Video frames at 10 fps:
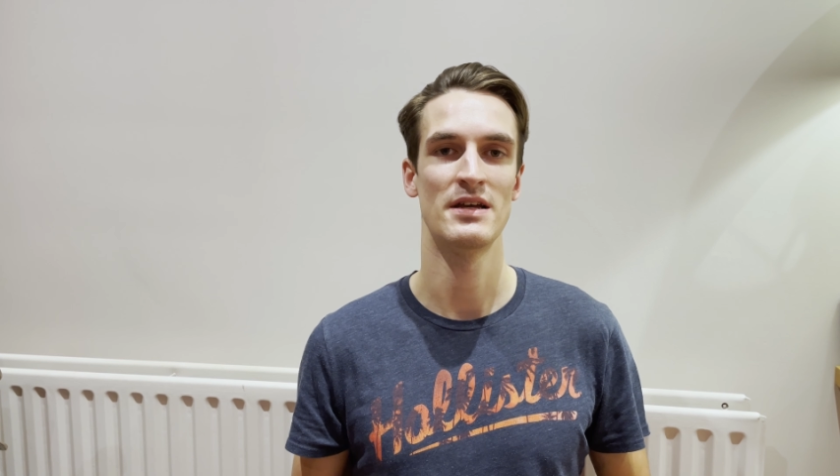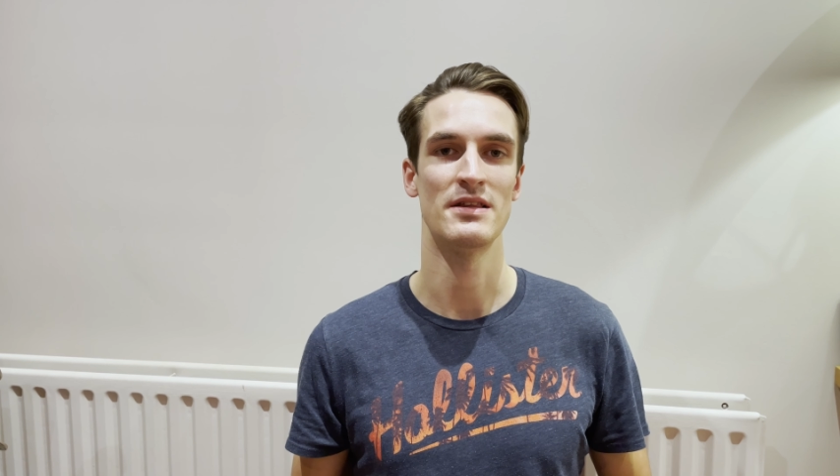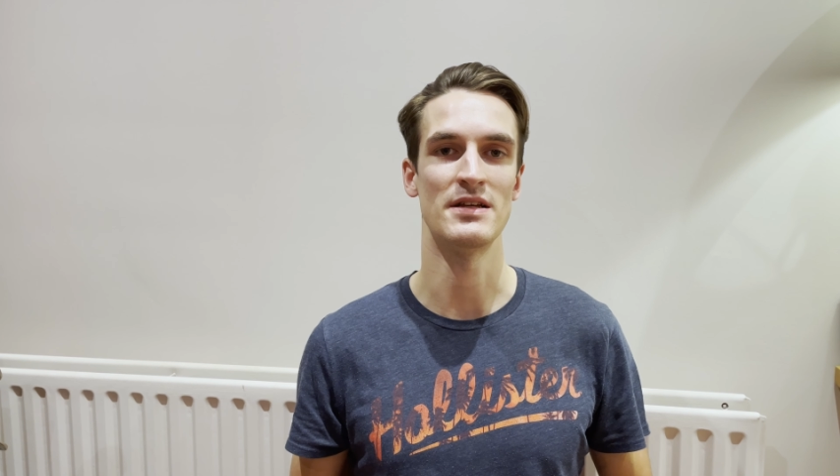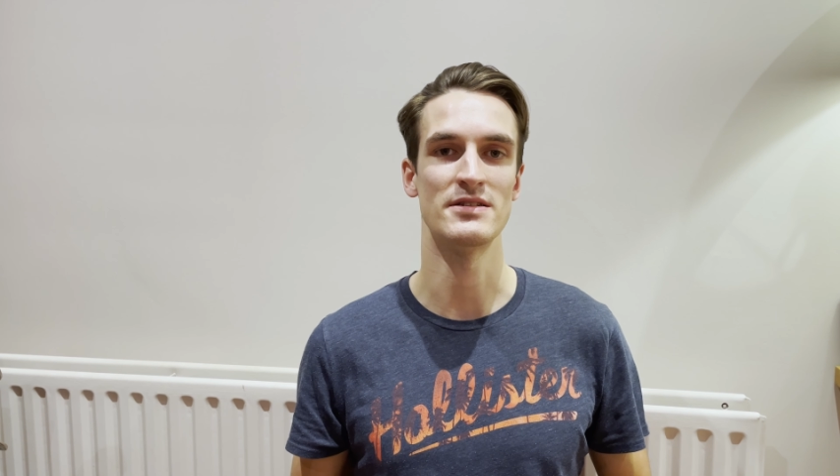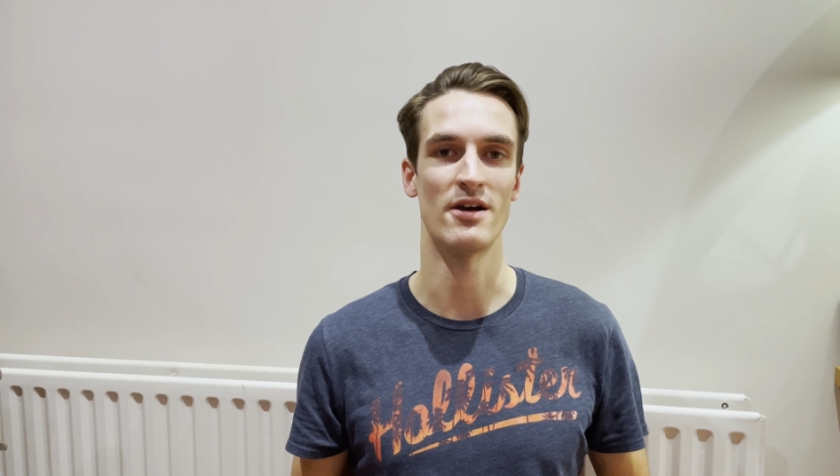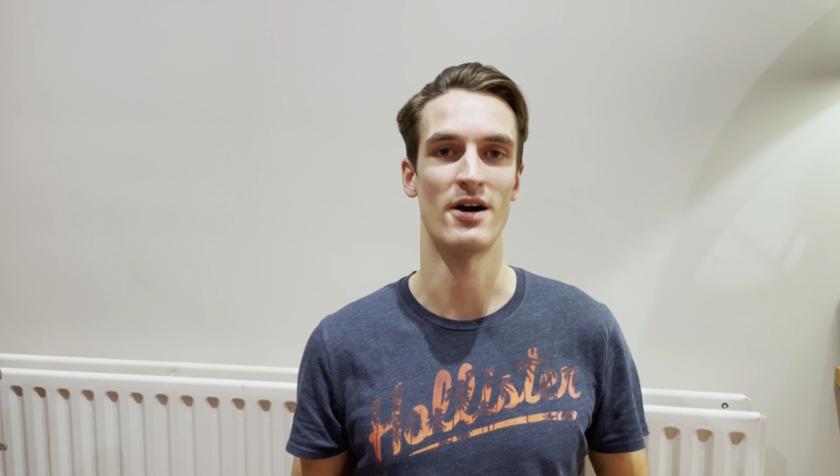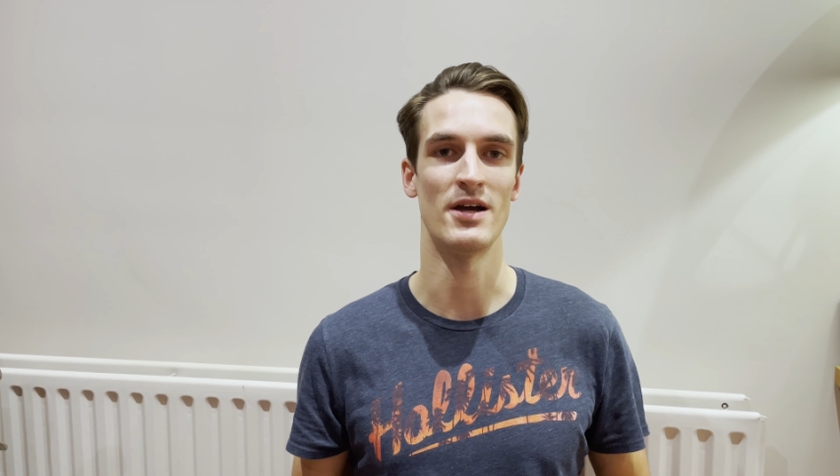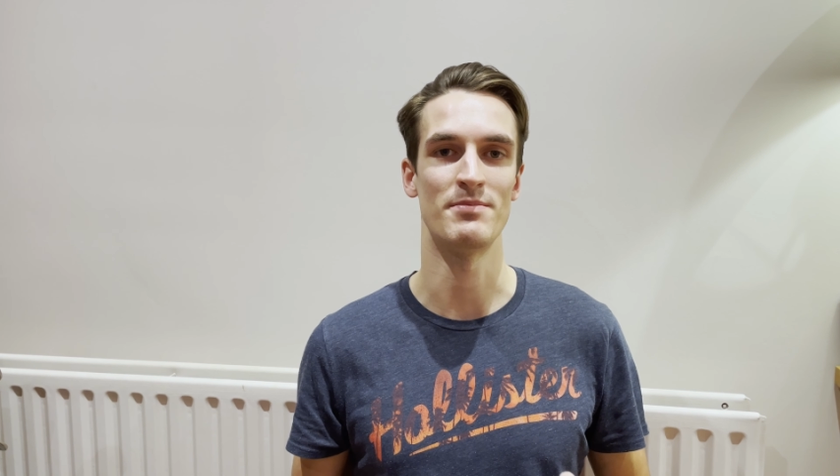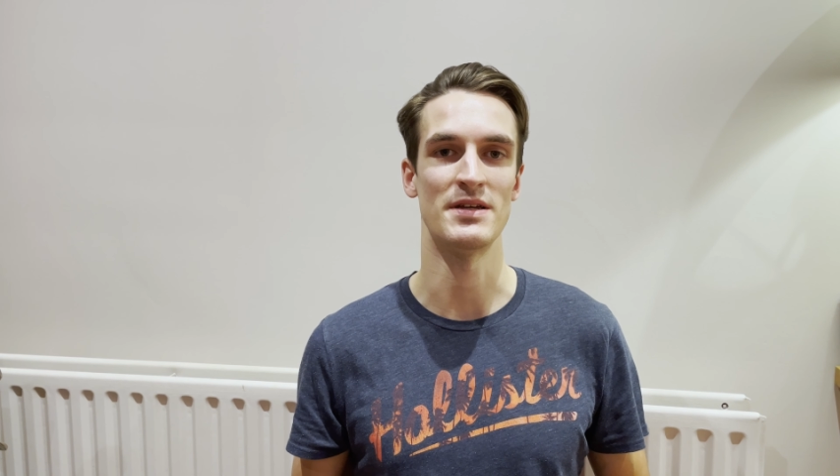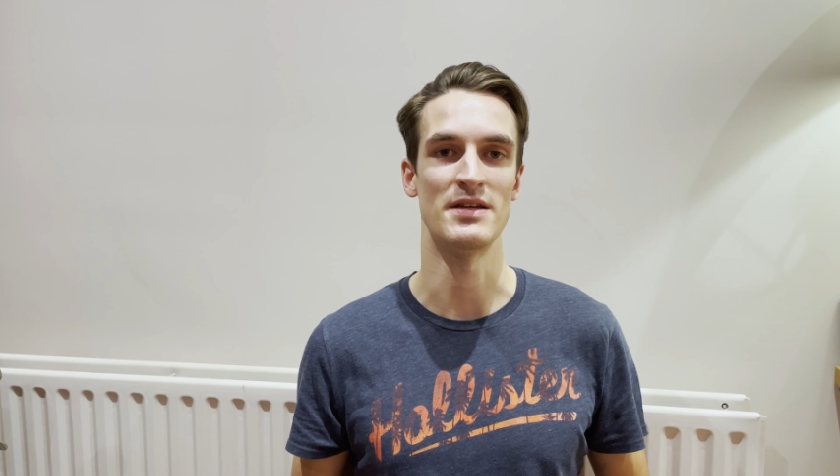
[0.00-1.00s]
These are
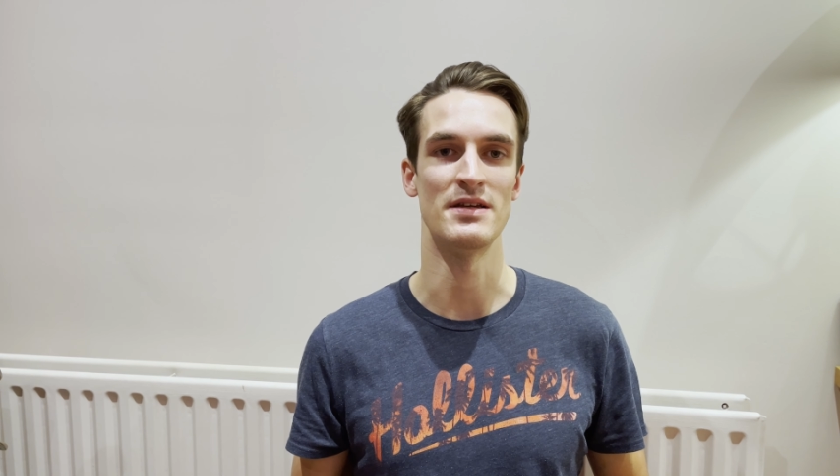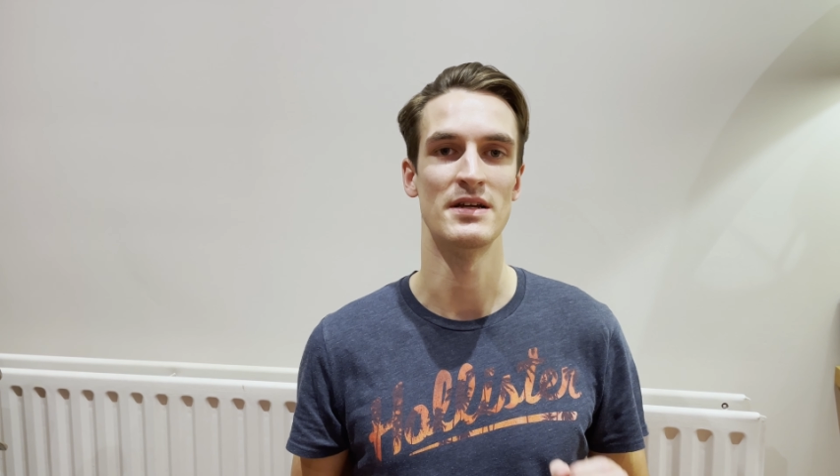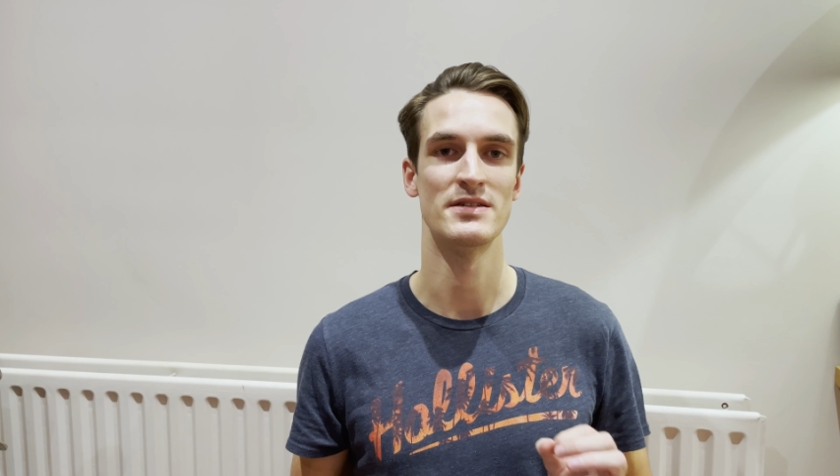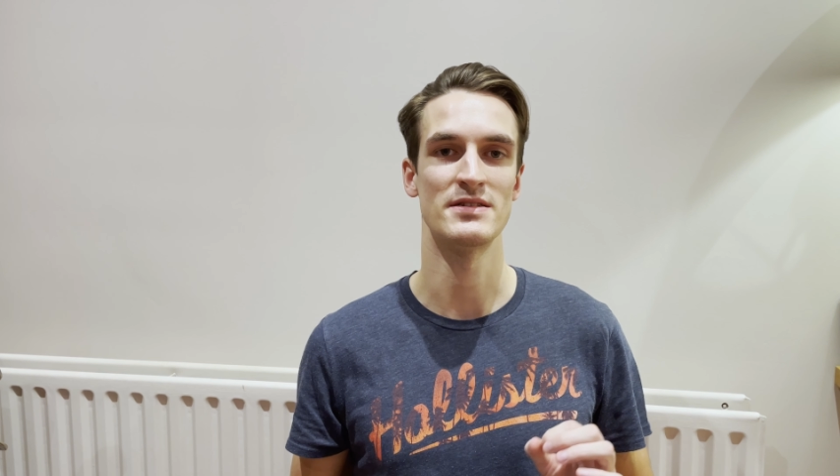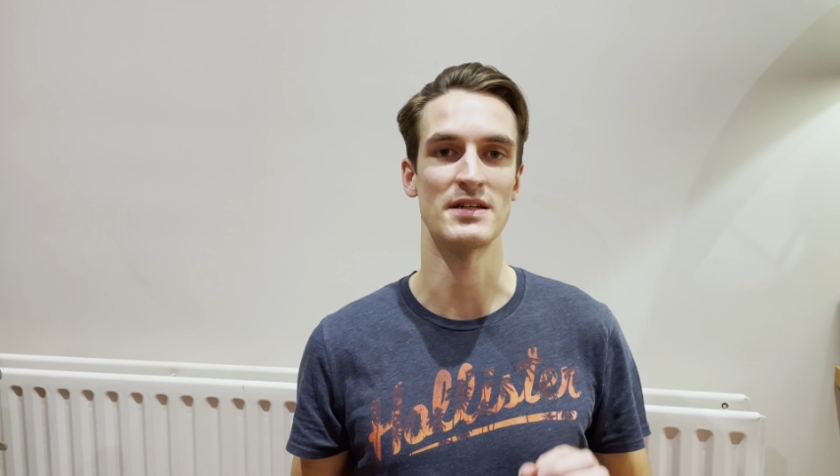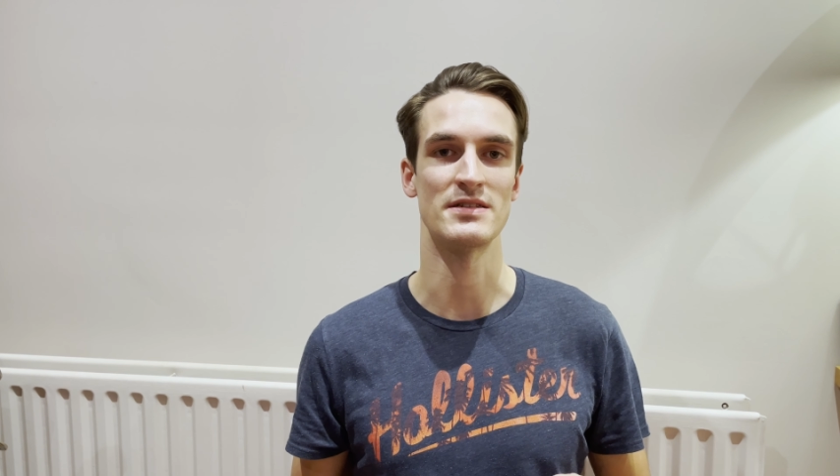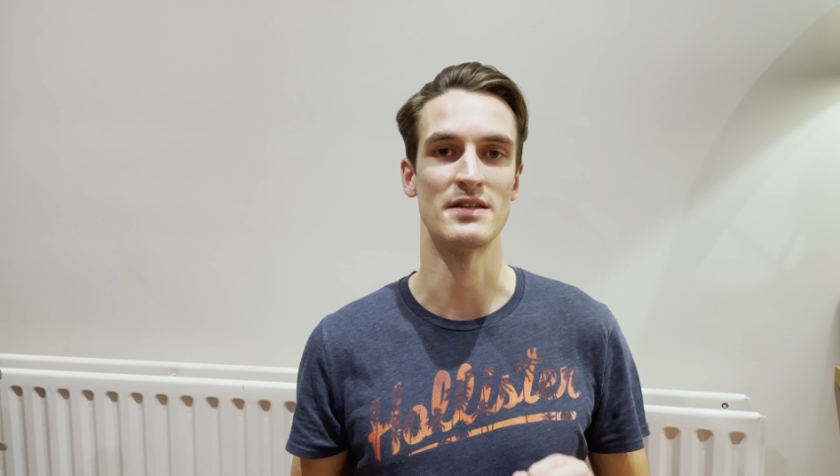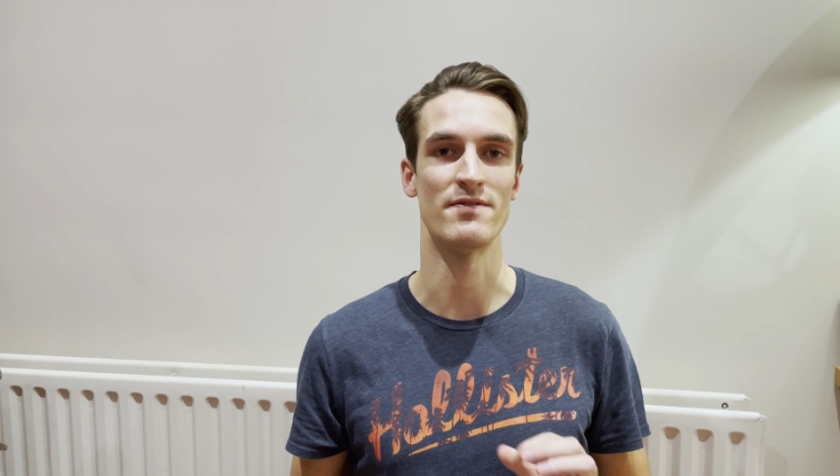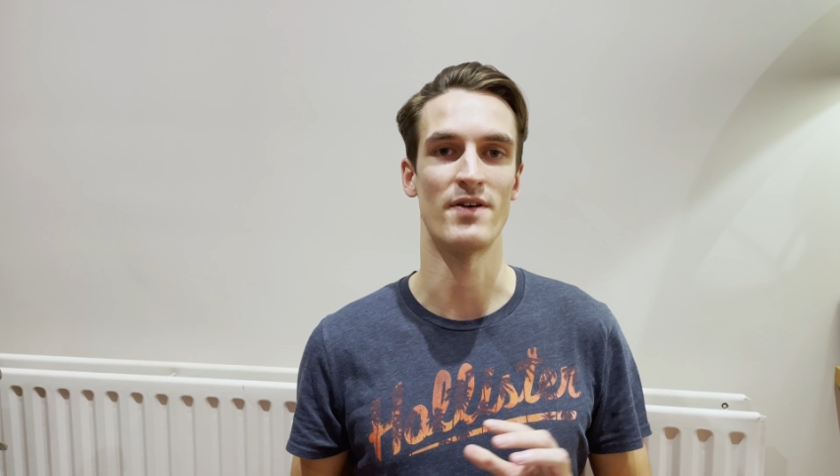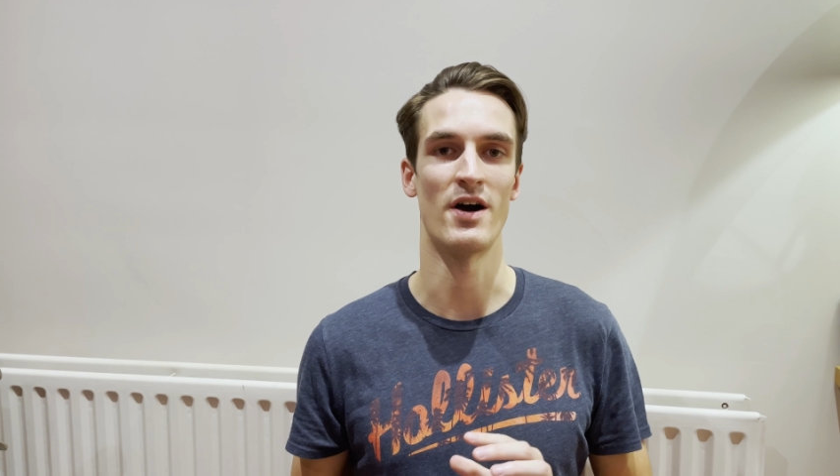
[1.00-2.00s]

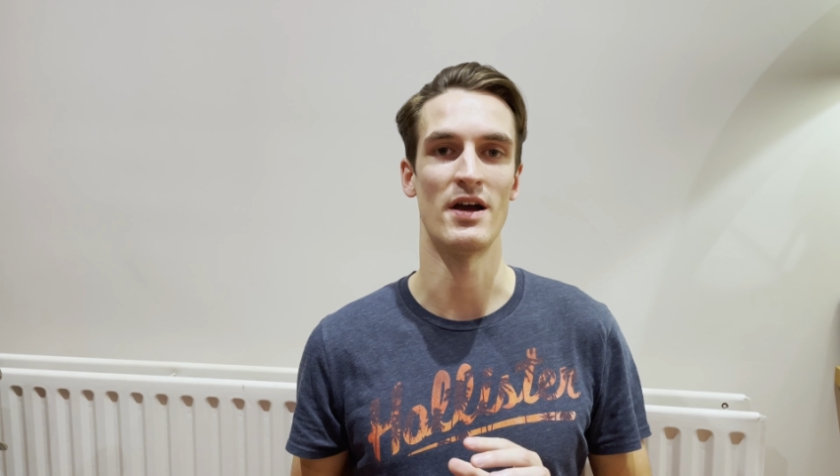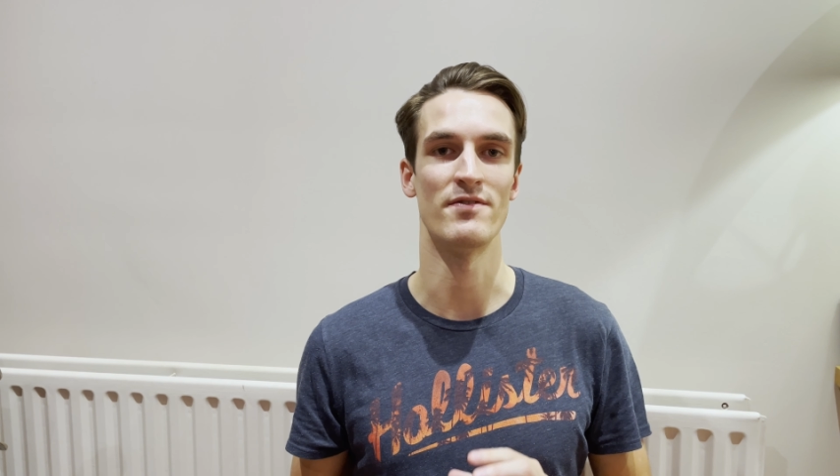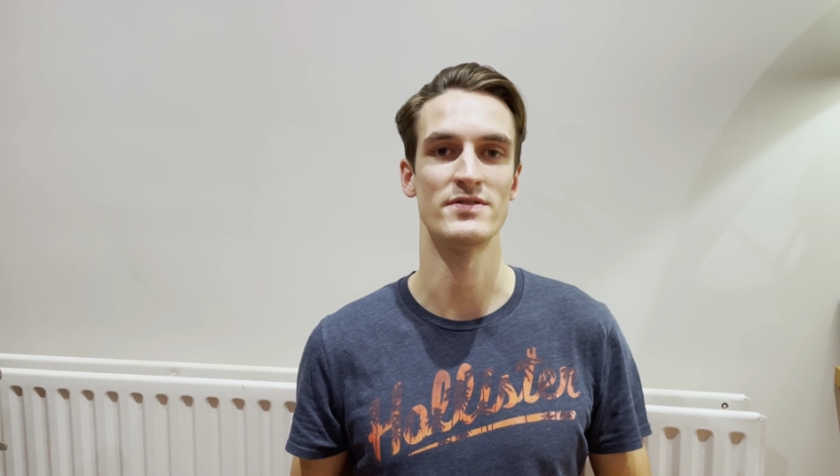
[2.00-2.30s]
IP65.